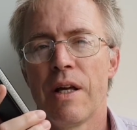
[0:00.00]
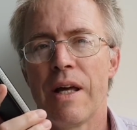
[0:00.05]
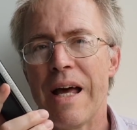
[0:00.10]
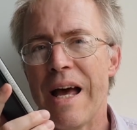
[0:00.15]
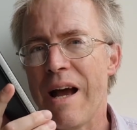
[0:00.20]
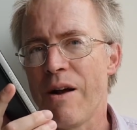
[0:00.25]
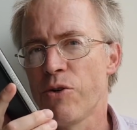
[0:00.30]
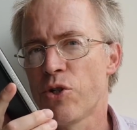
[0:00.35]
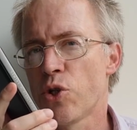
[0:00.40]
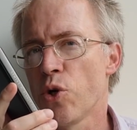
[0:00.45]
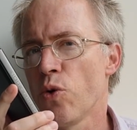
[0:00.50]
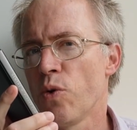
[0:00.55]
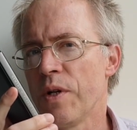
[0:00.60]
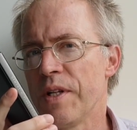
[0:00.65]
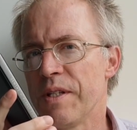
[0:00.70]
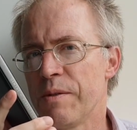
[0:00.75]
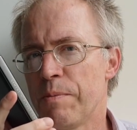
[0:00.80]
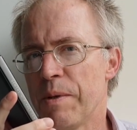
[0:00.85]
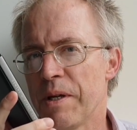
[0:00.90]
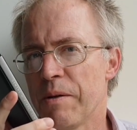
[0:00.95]
How tall
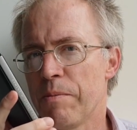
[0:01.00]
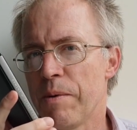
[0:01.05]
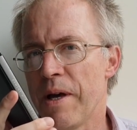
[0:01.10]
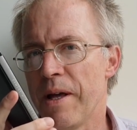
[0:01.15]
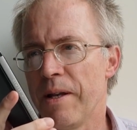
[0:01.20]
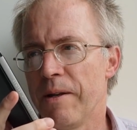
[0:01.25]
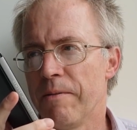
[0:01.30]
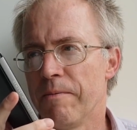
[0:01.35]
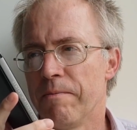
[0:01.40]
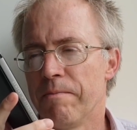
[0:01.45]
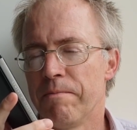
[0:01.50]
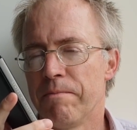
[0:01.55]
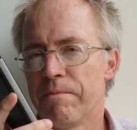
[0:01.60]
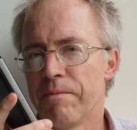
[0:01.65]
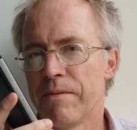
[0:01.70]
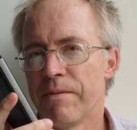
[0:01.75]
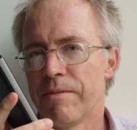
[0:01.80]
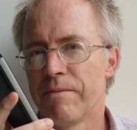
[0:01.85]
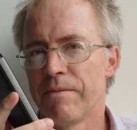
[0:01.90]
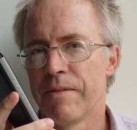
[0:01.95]
is Big Ben?
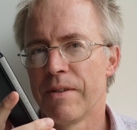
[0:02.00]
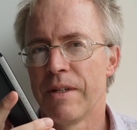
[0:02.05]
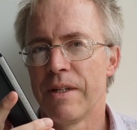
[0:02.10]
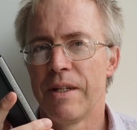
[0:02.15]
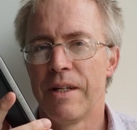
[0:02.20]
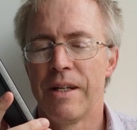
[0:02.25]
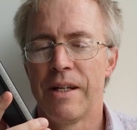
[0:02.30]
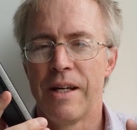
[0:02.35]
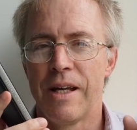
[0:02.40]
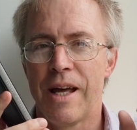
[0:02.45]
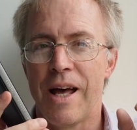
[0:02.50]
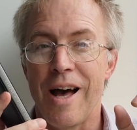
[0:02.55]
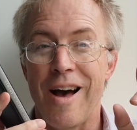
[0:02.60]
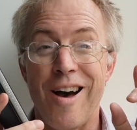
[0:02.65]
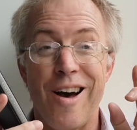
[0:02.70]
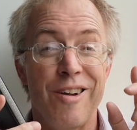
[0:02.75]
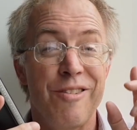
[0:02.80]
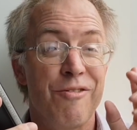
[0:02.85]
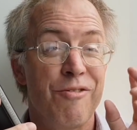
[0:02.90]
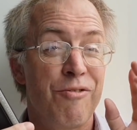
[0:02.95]

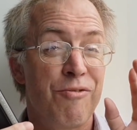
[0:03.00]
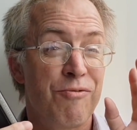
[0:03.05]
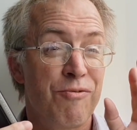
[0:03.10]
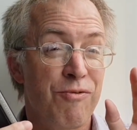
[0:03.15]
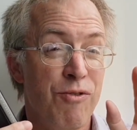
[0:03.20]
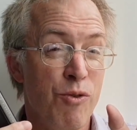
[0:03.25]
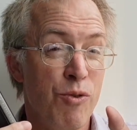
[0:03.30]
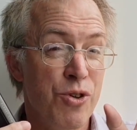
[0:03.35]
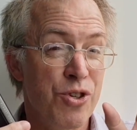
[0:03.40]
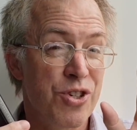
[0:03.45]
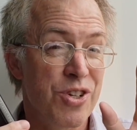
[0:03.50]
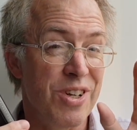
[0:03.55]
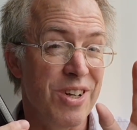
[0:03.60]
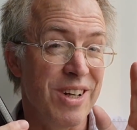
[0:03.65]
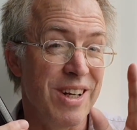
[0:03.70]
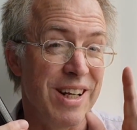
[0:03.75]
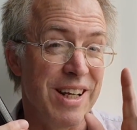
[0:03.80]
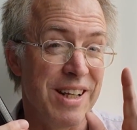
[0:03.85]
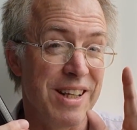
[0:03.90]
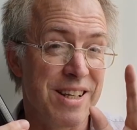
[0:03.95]

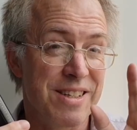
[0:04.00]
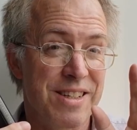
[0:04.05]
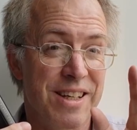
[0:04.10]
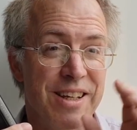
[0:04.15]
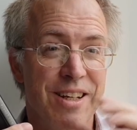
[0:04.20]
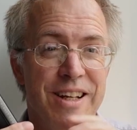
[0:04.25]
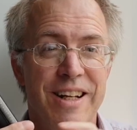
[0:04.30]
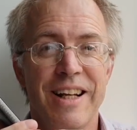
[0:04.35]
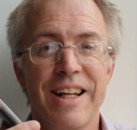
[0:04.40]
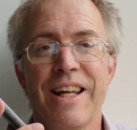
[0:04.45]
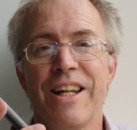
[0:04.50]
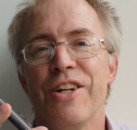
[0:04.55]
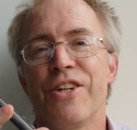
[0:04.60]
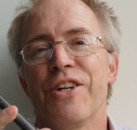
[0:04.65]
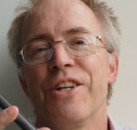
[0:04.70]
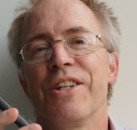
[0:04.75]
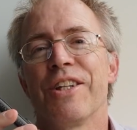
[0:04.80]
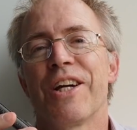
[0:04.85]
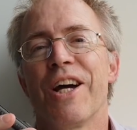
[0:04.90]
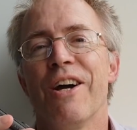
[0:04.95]
Unfortunately, there's a
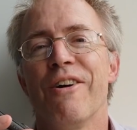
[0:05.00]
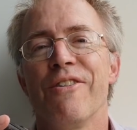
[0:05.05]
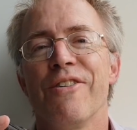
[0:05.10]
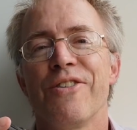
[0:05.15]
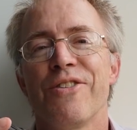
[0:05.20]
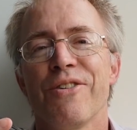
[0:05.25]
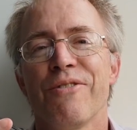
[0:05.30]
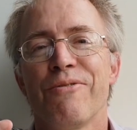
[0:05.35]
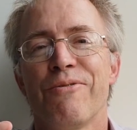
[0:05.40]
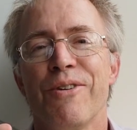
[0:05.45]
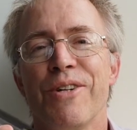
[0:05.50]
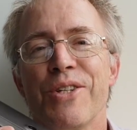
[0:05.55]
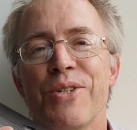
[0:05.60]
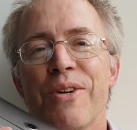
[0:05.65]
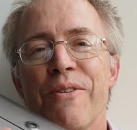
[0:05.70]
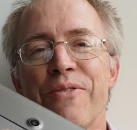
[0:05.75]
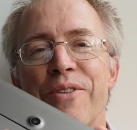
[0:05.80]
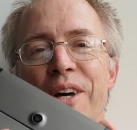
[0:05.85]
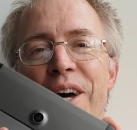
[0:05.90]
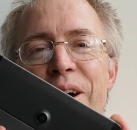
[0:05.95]
glitch in the current software, so
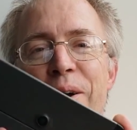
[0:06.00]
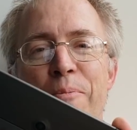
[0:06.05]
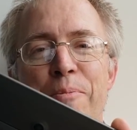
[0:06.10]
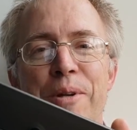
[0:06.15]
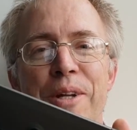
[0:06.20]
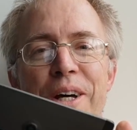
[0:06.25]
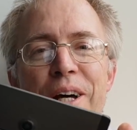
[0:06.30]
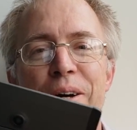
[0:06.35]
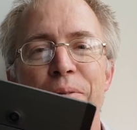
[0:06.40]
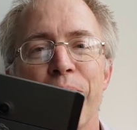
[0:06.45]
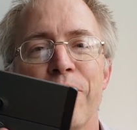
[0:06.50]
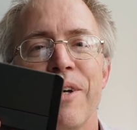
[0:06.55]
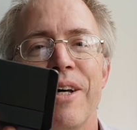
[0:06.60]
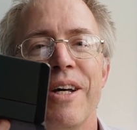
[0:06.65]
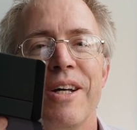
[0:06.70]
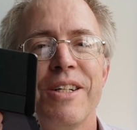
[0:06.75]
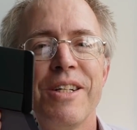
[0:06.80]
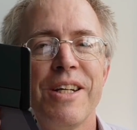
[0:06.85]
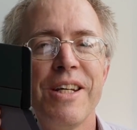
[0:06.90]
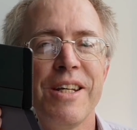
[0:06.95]
you have to open it up
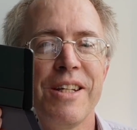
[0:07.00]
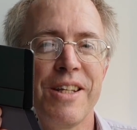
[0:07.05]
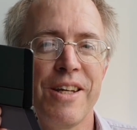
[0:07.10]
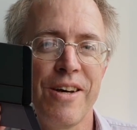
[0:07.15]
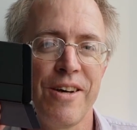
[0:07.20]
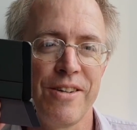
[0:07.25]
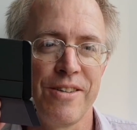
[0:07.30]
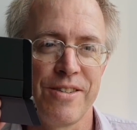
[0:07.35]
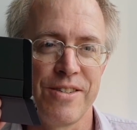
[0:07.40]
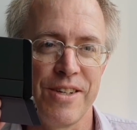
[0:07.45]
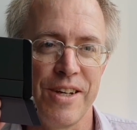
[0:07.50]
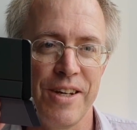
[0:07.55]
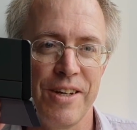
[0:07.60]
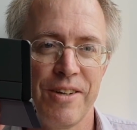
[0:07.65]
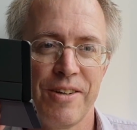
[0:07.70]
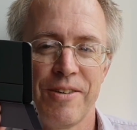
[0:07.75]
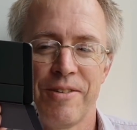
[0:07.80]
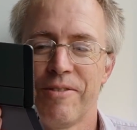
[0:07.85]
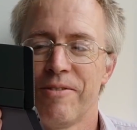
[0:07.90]
to hear the answer.